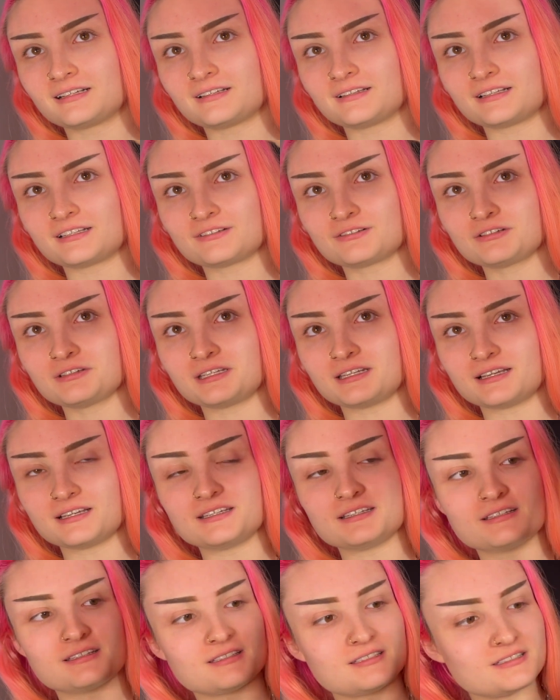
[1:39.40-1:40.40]
That's really
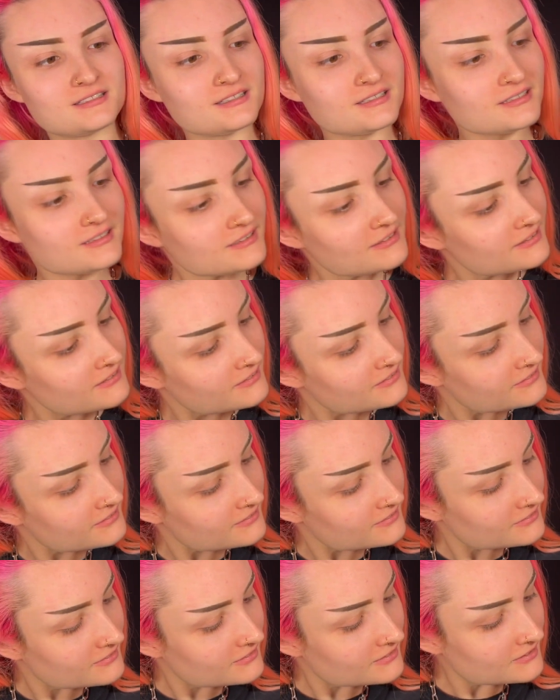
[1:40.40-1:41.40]
nice.
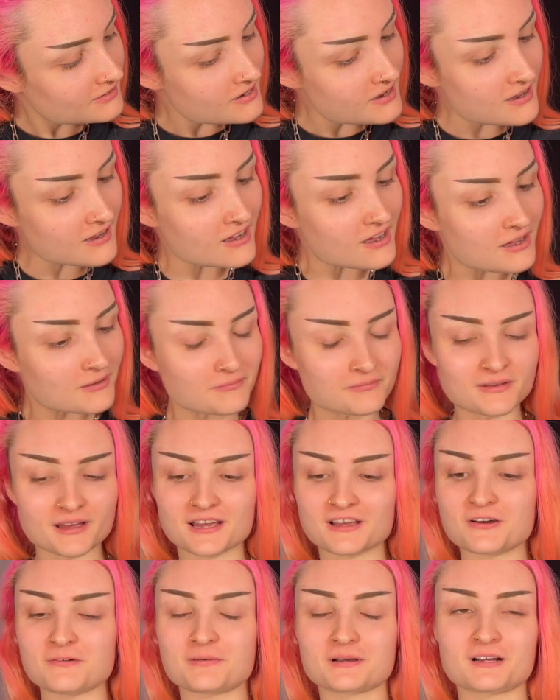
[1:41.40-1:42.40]
Um,
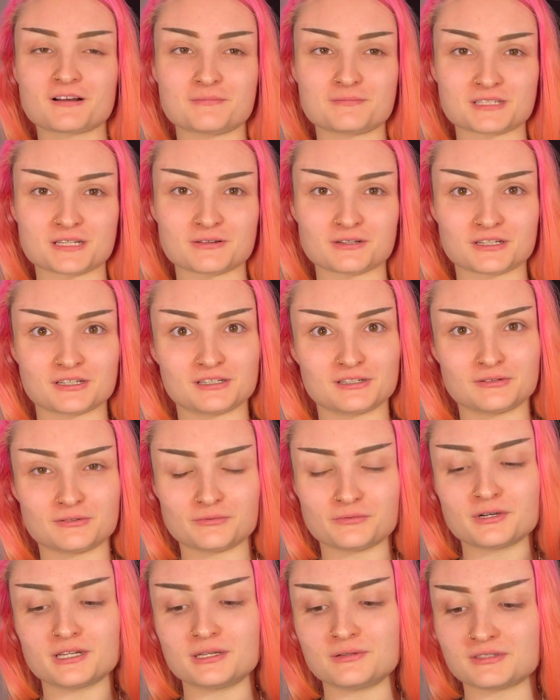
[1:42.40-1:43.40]
I hope it comes out good
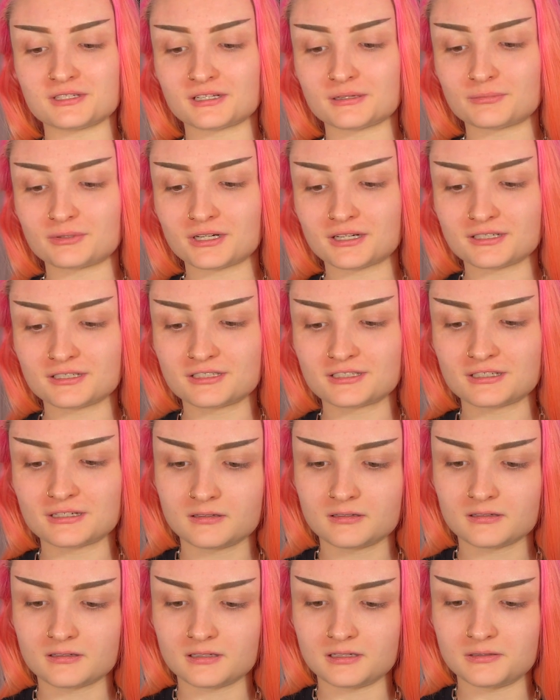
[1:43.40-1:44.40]
when using a brush.
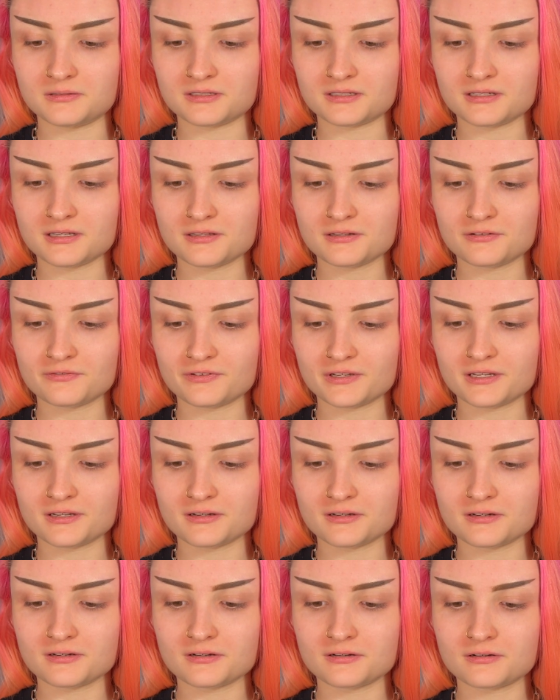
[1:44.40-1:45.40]
Use another
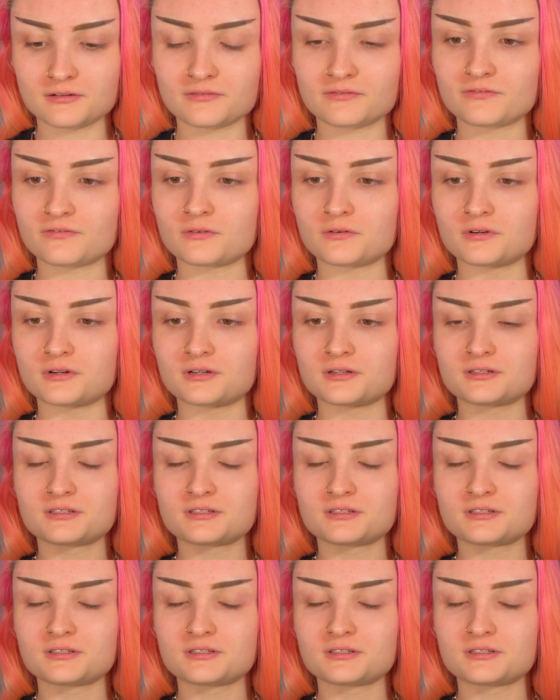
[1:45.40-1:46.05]
finger for